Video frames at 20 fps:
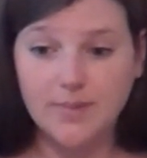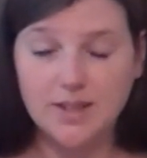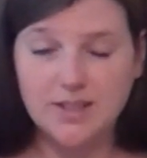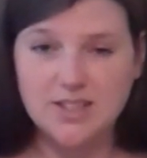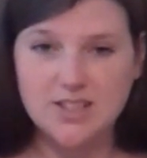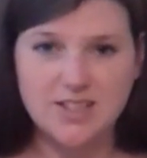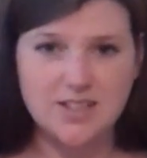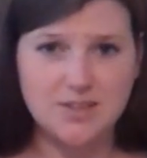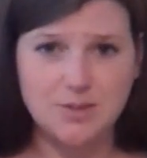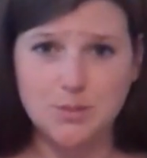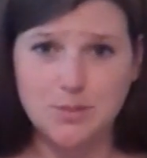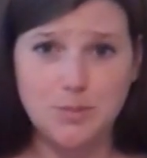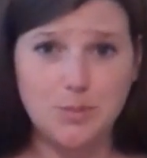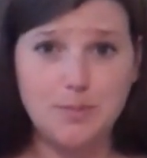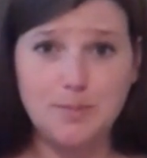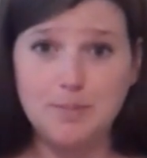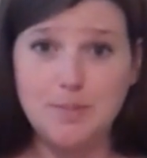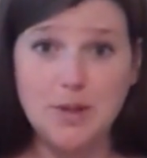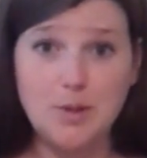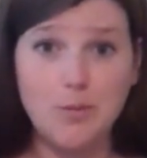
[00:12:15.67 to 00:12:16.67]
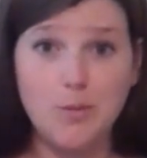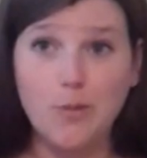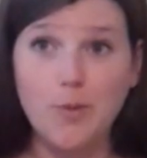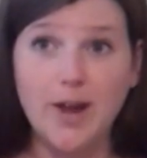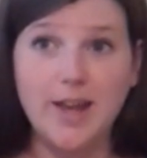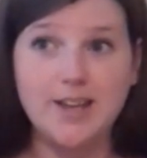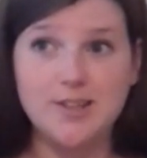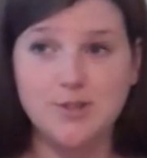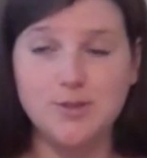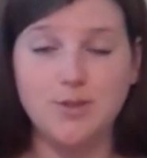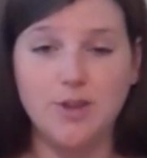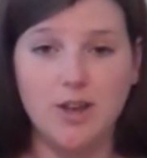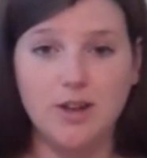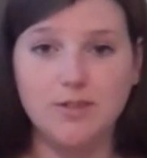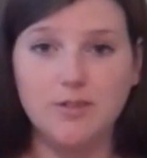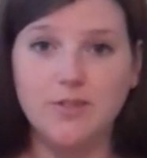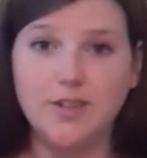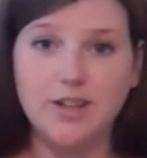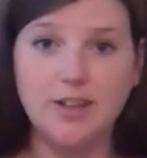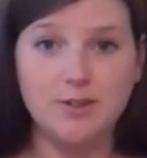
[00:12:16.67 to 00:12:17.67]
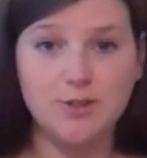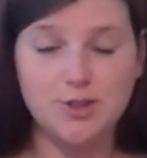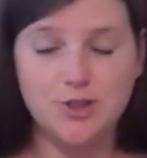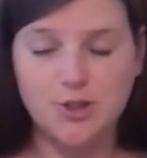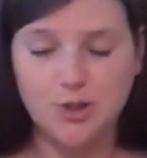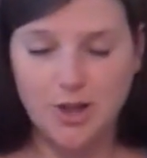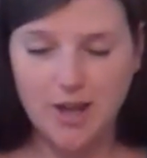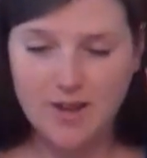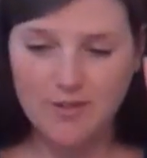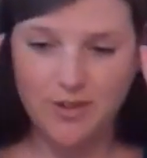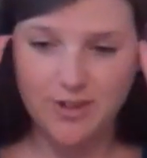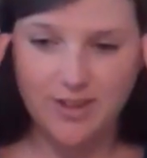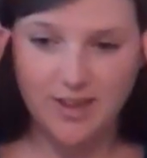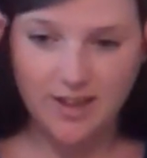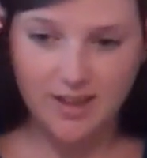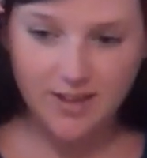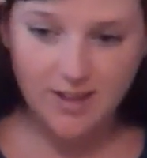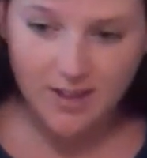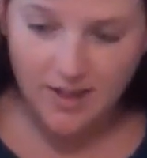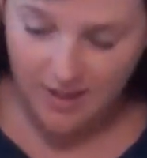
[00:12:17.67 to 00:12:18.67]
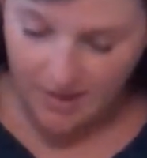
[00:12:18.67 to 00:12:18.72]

just because it would be way too long of a video to show you everything.